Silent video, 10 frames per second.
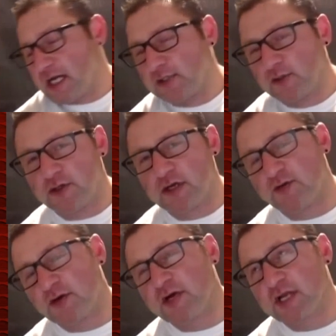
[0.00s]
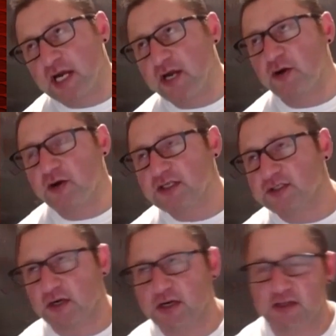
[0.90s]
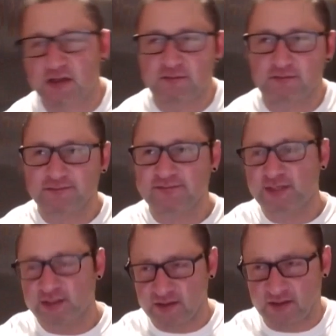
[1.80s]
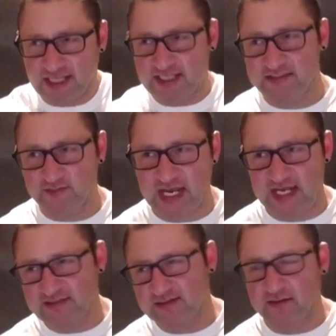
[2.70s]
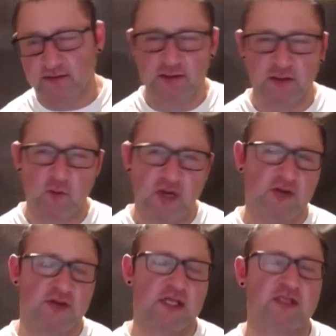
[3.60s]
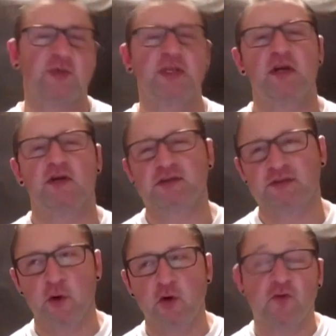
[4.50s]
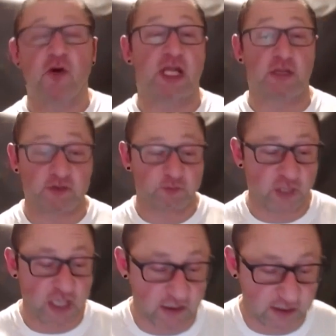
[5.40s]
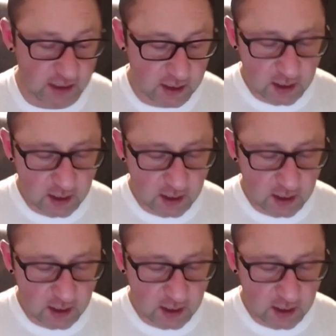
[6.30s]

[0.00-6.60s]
learned I would already I had already started to feel little aches and pains and little, little weird things, but you know overall I was pretty healthy.